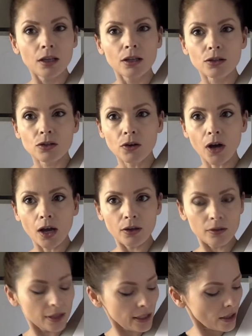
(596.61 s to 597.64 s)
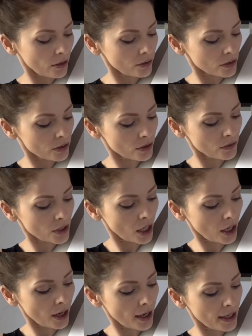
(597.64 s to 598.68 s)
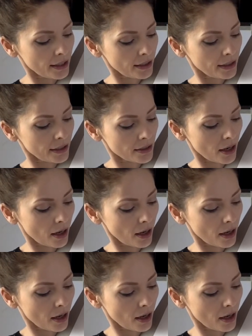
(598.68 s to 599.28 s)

So you're only going to do tiny